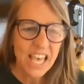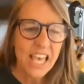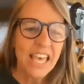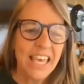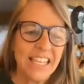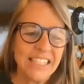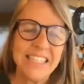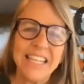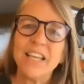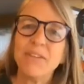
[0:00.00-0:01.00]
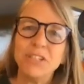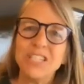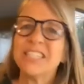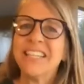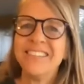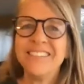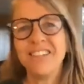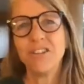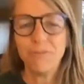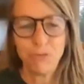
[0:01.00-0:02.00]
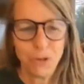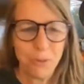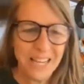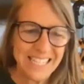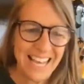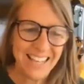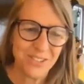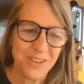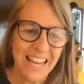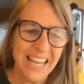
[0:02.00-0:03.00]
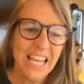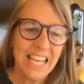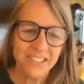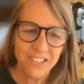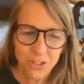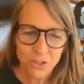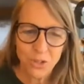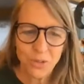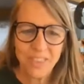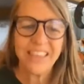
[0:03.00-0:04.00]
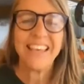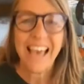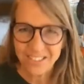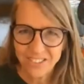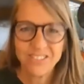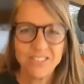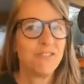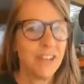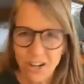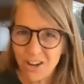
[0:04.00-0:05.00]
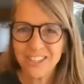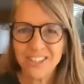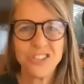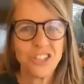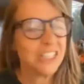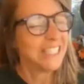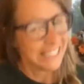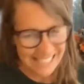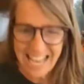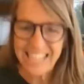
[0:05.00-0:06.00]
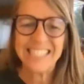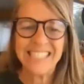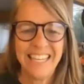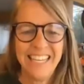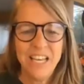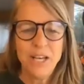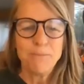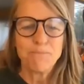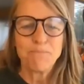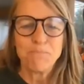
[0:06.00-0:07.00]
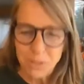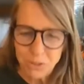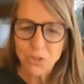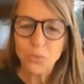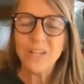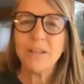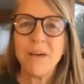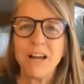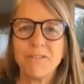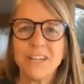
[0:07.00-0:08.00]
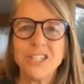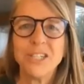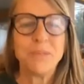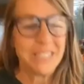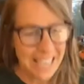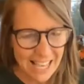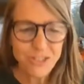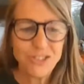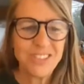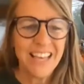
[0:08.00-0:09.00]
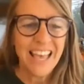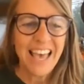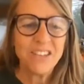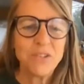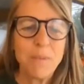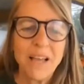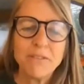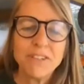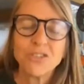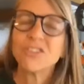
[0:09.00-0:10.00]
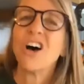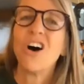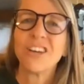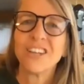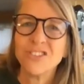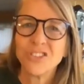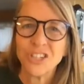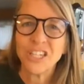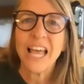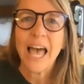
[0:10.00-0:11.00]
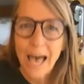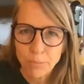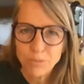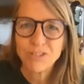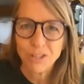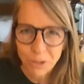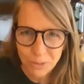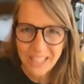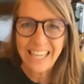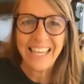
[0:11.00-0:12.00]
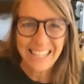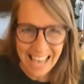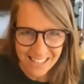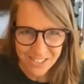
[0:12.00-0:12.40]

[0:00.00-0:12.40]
If we just consider the four-way test, right? Is it the truth? Yes. Fair to all concerned? Yes. Build goodwill and better friendships? Yes. And beneficial to all concerned? Absolutely yes.